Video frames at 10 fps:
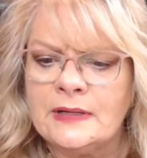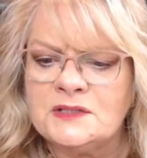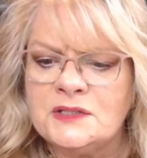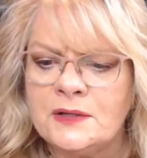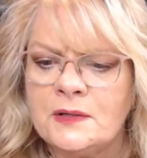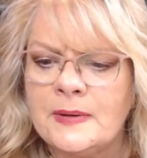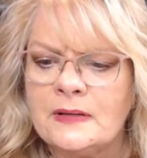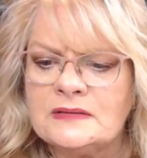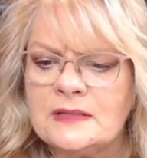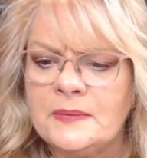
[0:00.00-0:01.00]
I shared
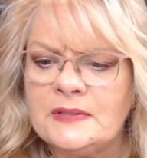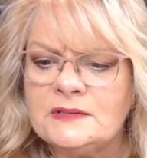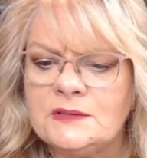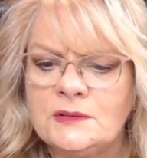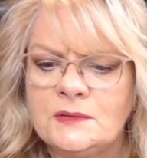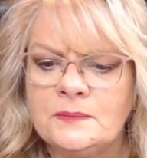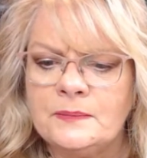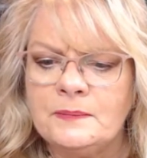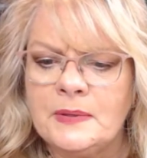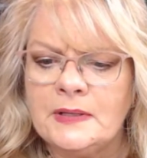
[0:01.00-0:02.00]
about subbing to you,
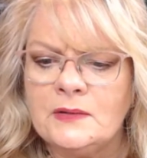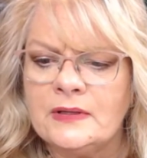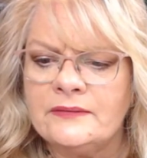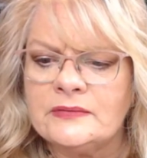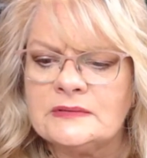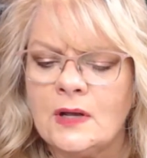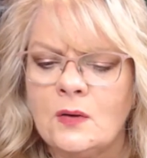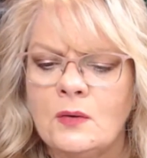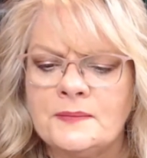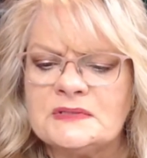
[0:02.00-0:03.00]
but you never saw.
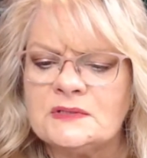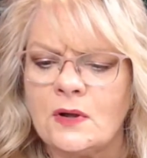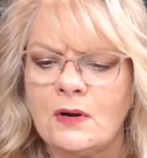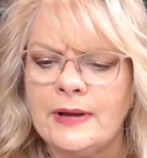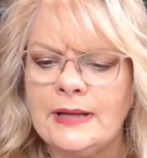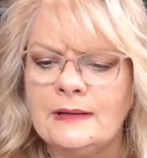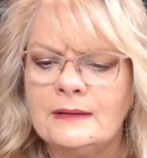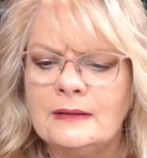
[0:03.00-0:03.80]
Oh, I'm sorry.